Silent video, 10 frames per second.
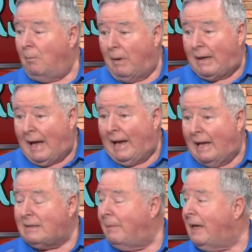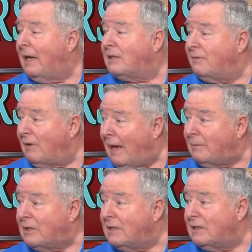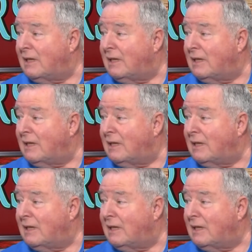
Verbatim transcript: But I had the beginnings of Lyme disease,